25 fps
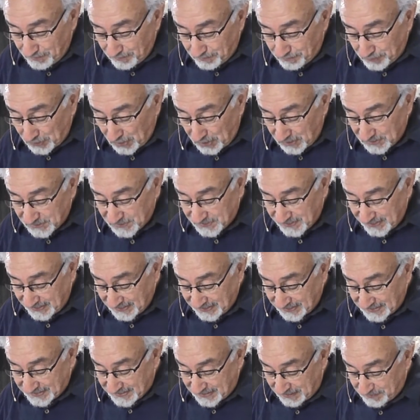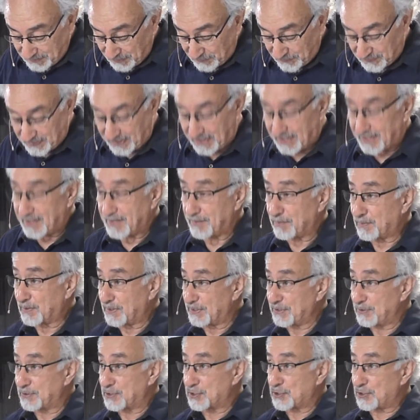Paul's telling Timothy, when
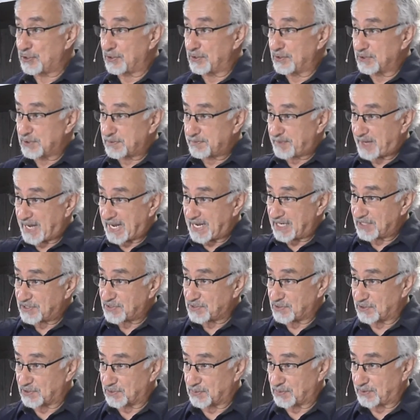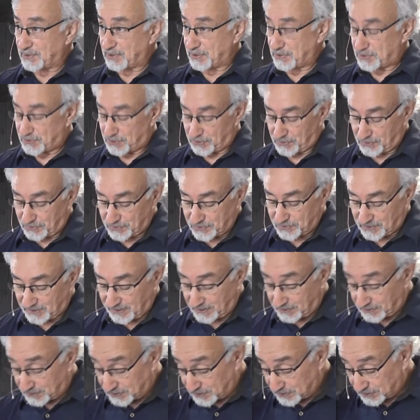you choose pastors, when you choose
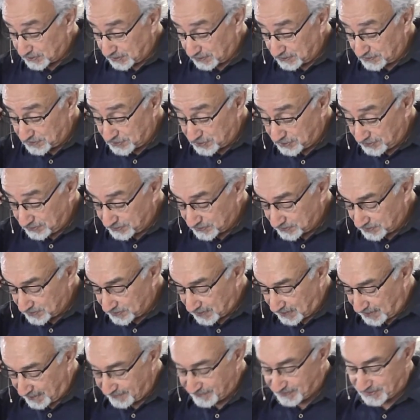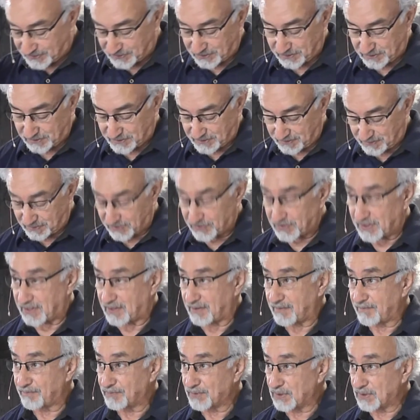leaders, don't choose a novice, Timothy.
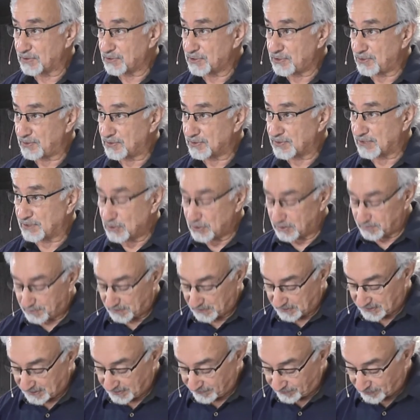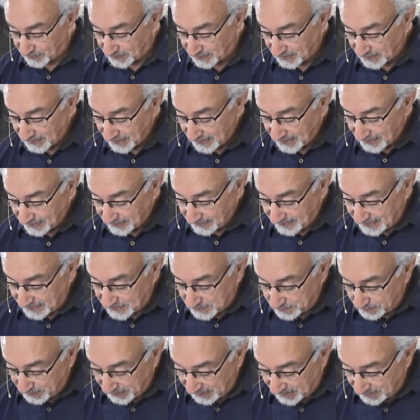Don't choose a new believer,
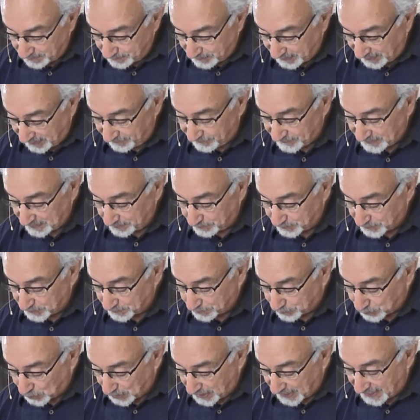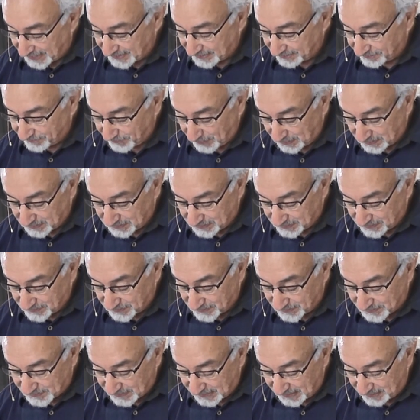lest being puffed up with pride, you fall into
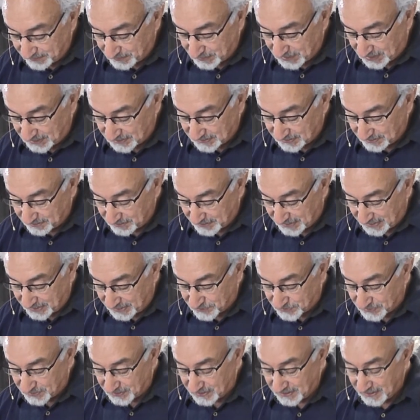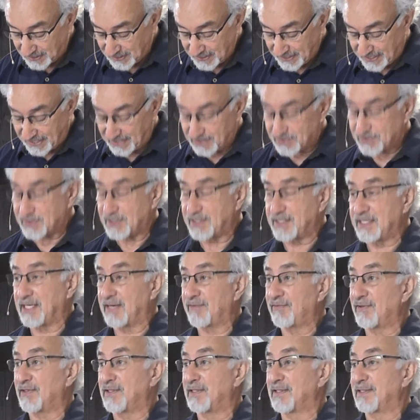the same condemnation as the
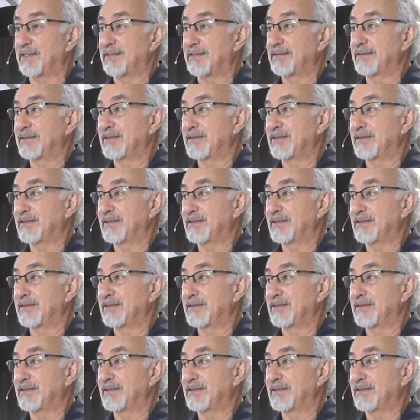devil.